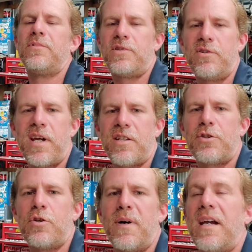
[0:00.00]
to that
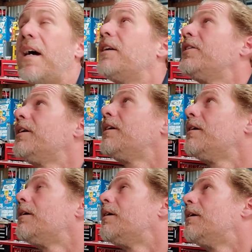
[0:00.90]
tube I had in there.
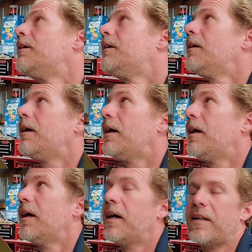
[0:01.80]

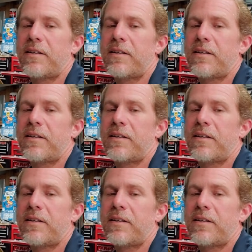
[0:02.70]
And